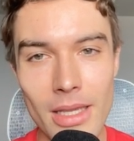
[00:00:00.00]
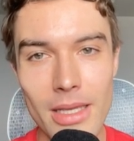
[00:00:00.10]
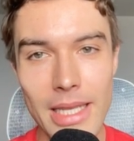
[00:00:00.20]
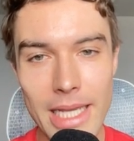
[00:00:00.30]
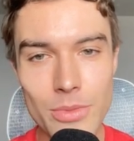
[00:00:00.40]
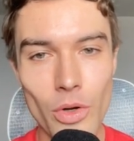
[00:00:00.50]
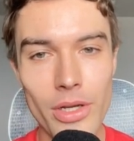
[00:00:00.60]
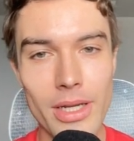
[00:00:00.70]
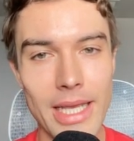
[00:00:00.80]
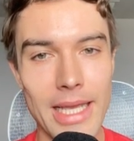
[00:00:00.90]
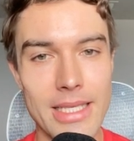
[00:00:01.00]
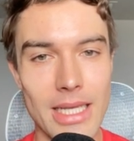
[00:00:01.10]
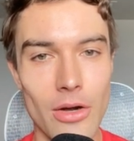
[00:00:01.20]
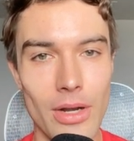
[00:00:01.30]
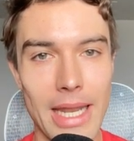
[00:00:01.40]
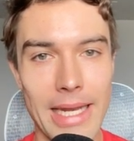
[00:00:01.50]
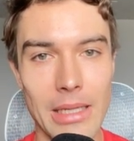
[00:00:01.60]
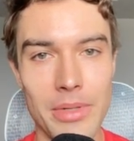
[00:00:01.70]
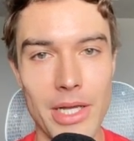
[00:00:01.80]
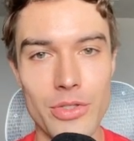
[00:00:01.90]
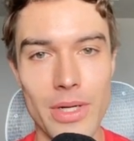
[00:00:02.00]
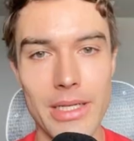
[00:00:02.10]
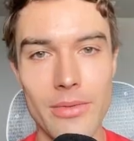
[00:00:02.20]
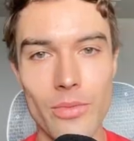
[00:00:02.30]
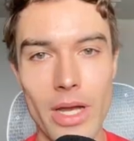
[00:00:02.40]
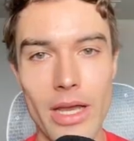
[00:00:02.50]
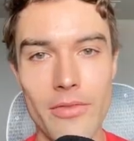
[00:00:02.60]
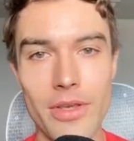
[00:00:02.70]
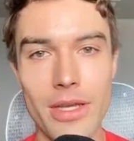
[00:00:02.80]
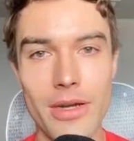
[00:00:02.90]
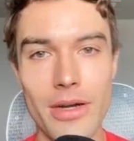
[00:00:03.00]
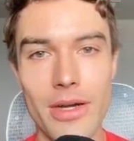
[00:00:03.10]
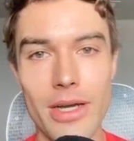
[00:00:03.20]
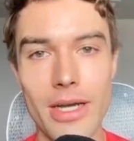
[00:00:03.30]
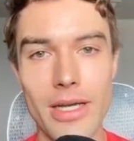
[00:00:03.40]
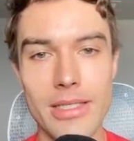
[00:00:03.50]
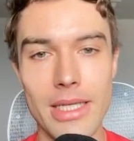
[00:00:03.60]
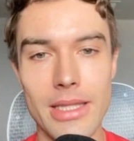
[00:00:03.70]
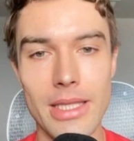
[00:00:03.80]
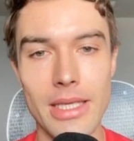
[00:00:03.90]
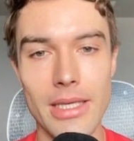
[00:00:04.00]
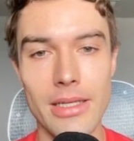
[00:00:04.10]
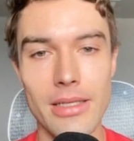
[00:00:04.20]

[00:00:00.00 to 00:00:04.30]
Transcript: Next one is our landing page, right? I have here set the